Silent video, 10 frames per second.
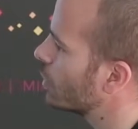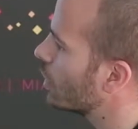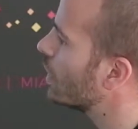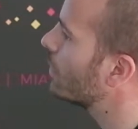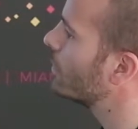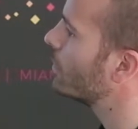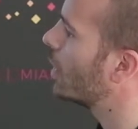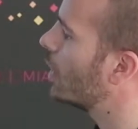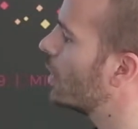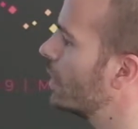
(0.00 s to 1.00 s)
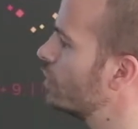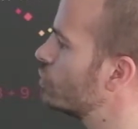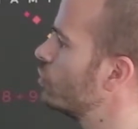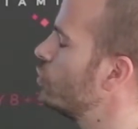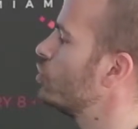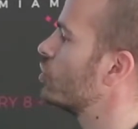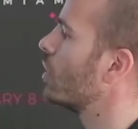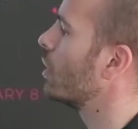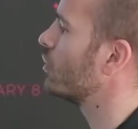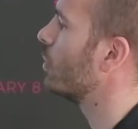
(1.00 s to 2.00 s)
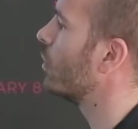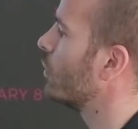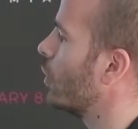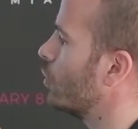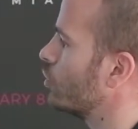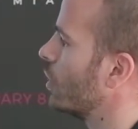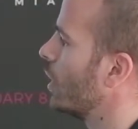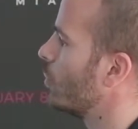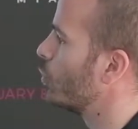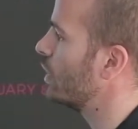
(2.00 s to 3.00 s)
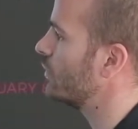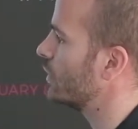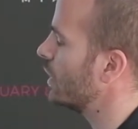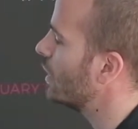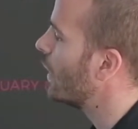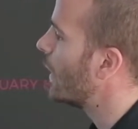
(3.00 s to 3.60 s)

We're going to introduce some of those briefly,